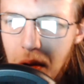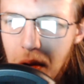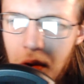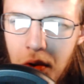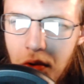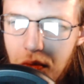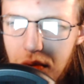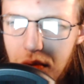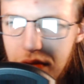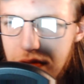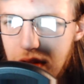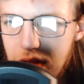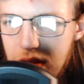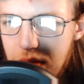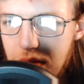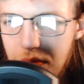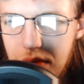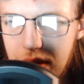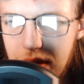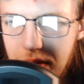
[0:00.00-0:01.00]

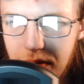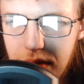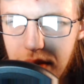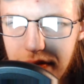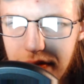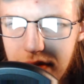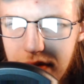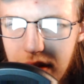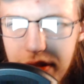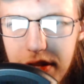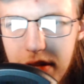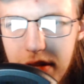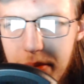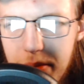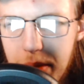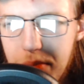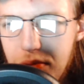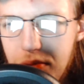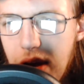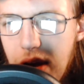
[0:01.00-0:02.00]
We have nothing to be
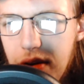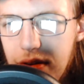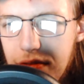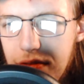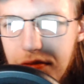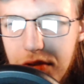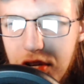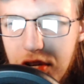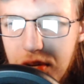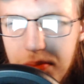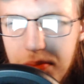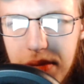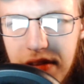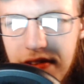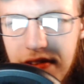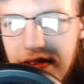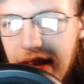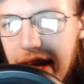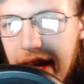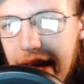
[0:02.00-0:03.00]
proud of. We should be
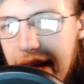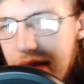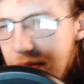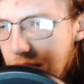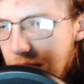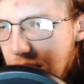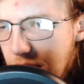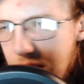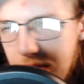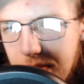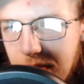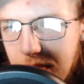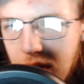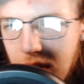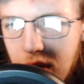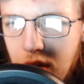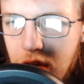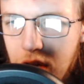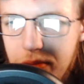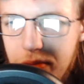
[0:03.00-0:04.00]
sad. We should
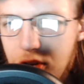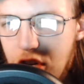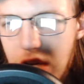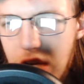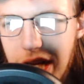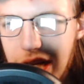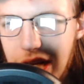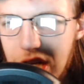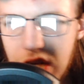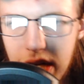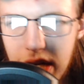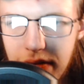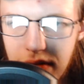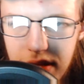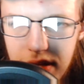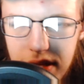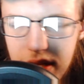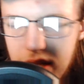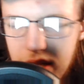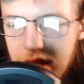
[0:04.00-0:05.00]
change
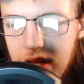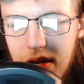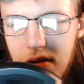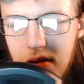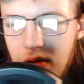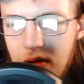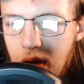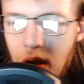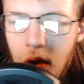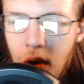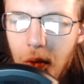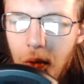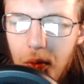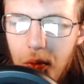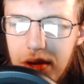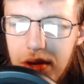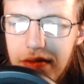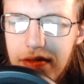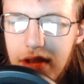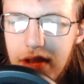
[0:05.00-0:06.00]
everything. No,
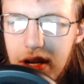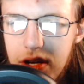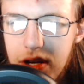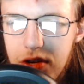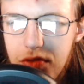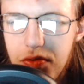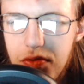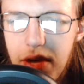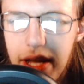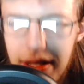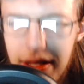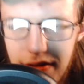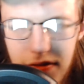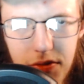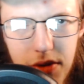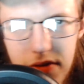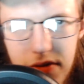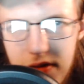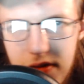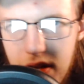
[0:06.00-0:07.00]
we've done great.
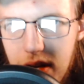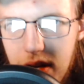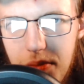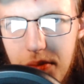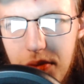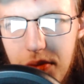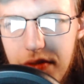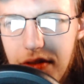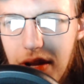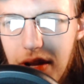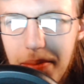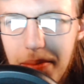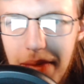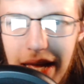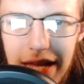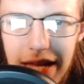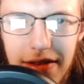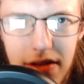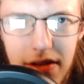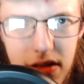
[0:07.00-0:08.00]
We've done
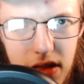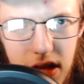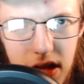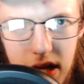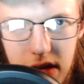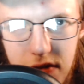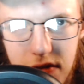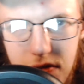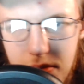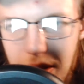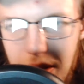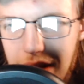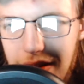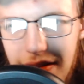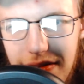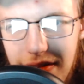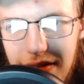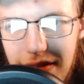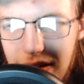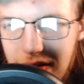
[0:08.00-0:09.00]
amazing things. From
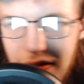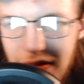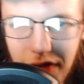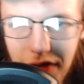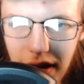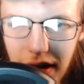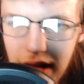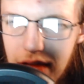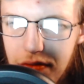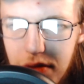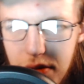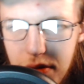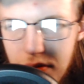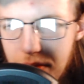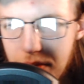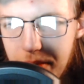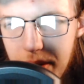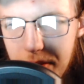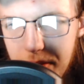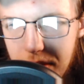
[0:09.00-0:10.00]
1865, when the
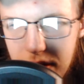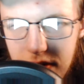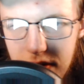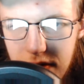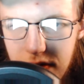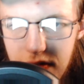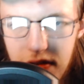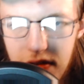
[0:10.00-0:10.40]
Republicans